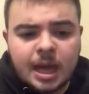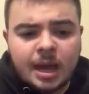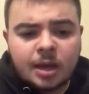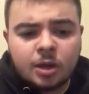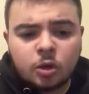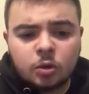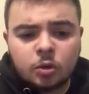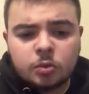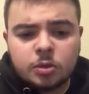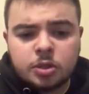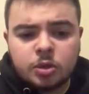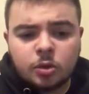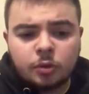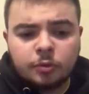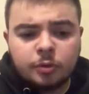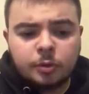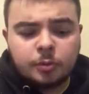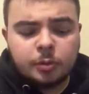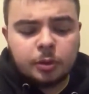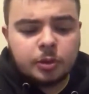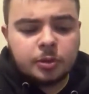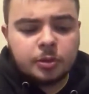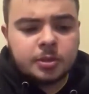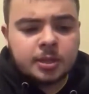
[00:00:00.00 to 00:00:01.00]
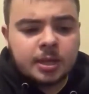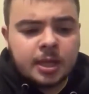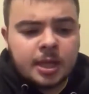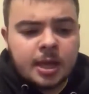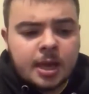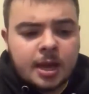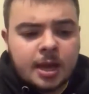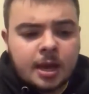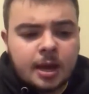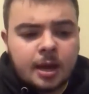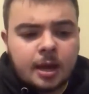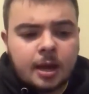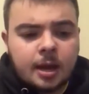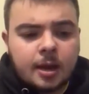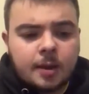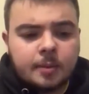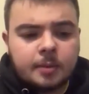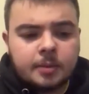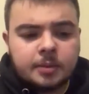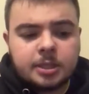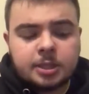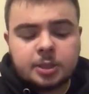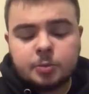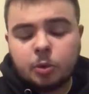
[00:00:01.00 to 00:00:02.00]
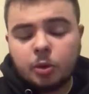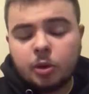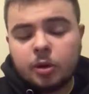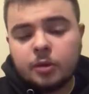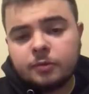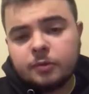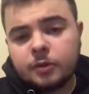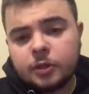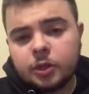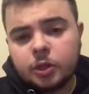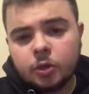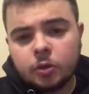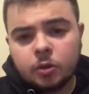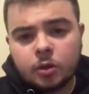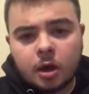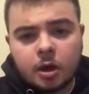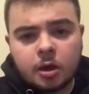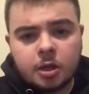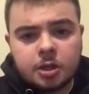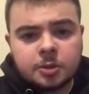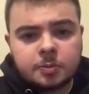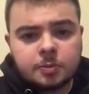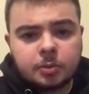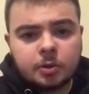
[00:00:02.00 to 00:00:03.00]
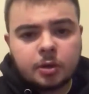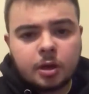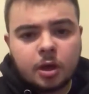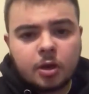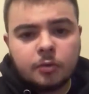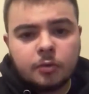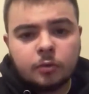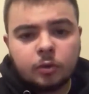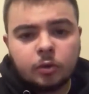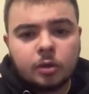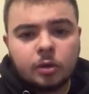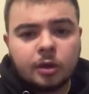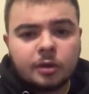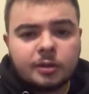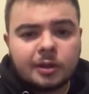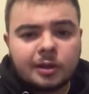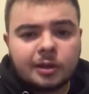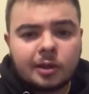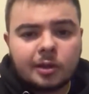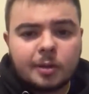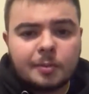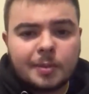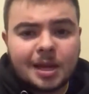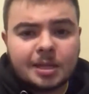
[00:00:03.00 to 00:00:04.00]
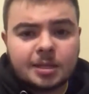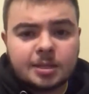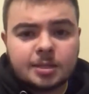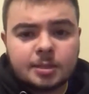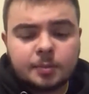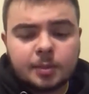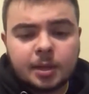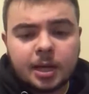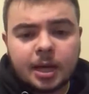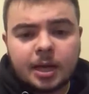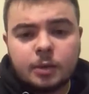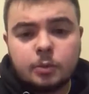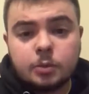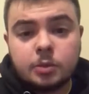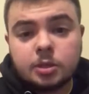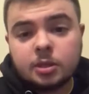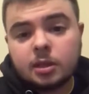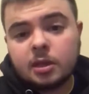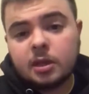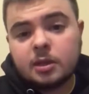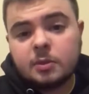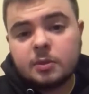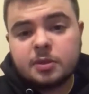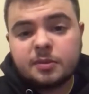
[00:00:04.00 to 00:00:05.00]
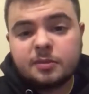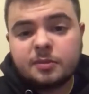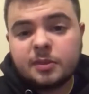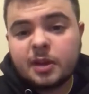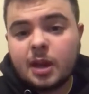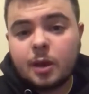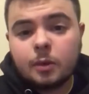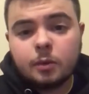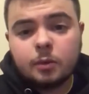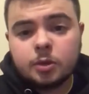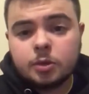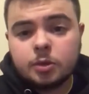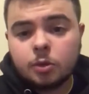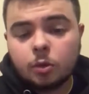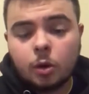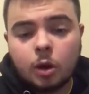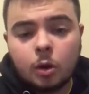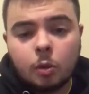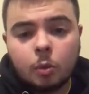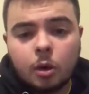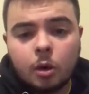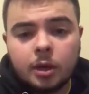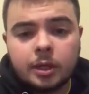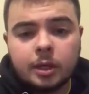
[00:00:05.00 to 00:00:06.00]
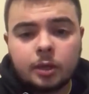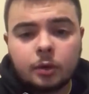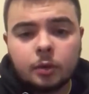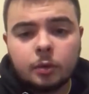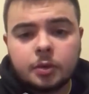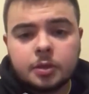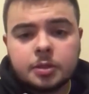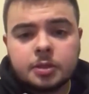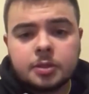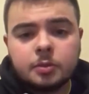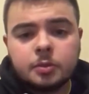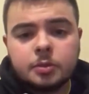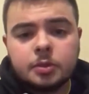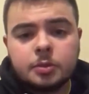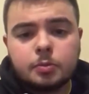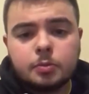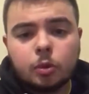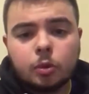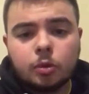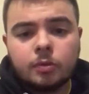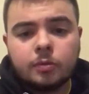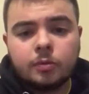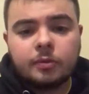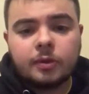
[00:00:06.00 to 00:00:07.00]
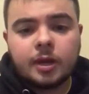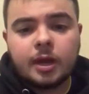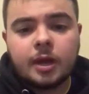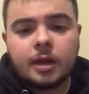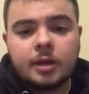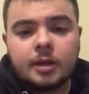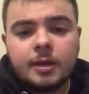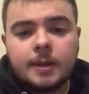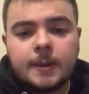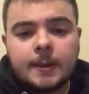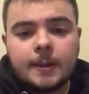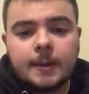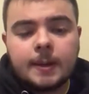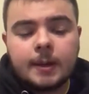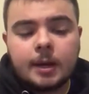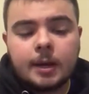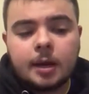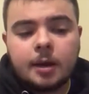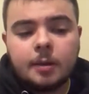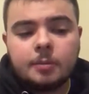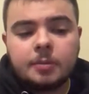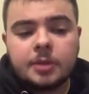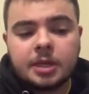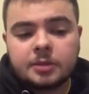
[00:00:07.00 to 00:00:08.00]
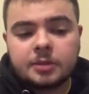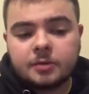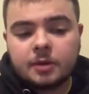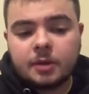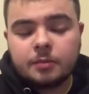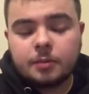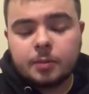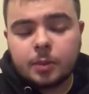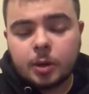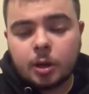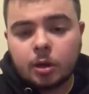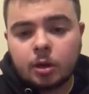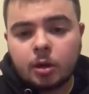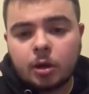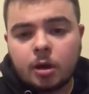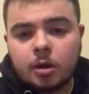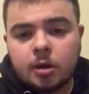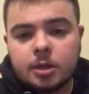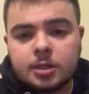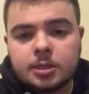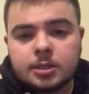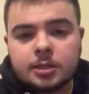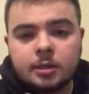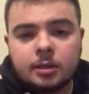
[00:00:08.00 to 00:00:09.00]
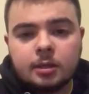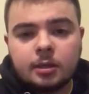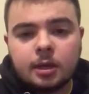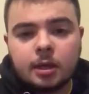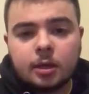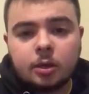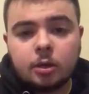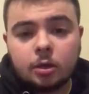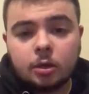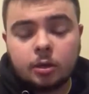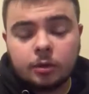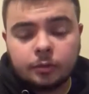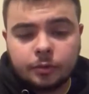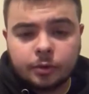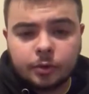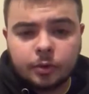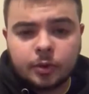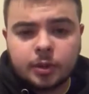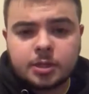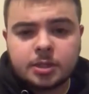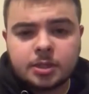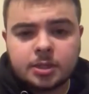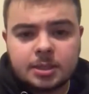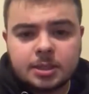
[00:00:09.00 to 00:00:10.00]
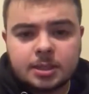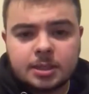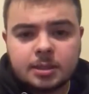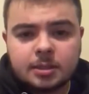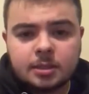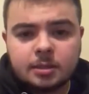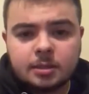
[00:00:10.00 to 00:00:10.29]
yeah, good result for Blues. Um, disappointing for you guys, but overall, I think on the balance of play, it was a, it was a fair result. A one nil was was more than fair. Um, thanks for having me on, guys, and uh, good luck for the rest of the